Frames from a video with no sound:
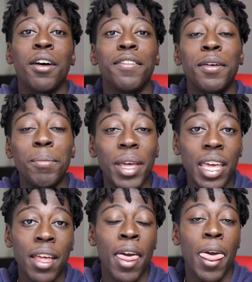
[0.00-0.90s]
For
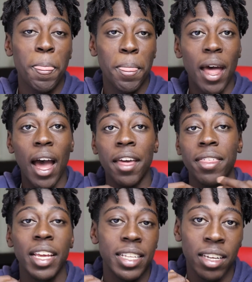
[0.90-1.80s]
me, I
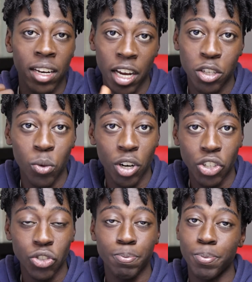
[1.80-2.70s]
think it's a nice
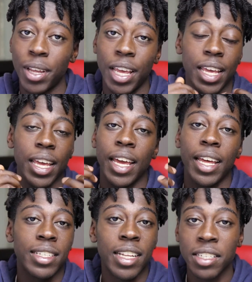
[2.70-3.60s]
watch.
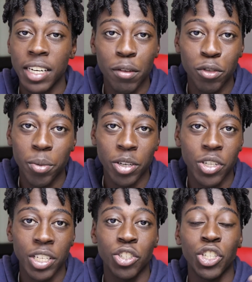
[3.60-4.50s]
It doesn't have too
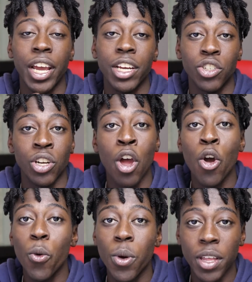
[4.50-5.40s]
much things changed
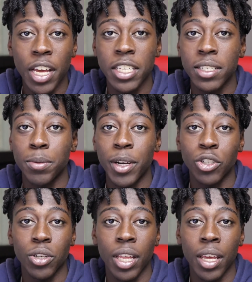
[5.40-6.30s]
with it,
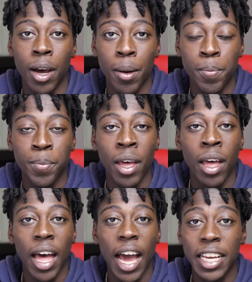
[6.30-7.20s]
especially I
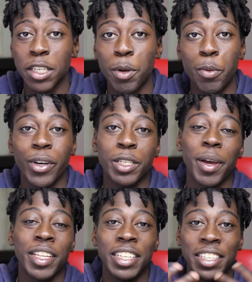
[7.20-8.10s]
guess people
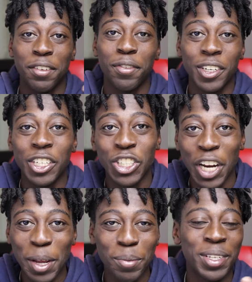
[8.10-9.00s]
expecting different
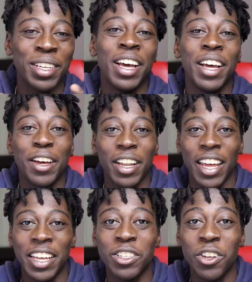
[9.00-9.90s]
shapes,
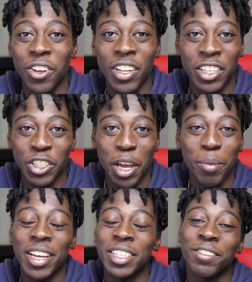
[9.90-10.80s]
like a circular
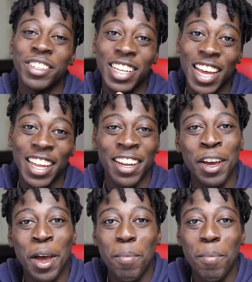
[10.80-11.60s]
shape, as I've said.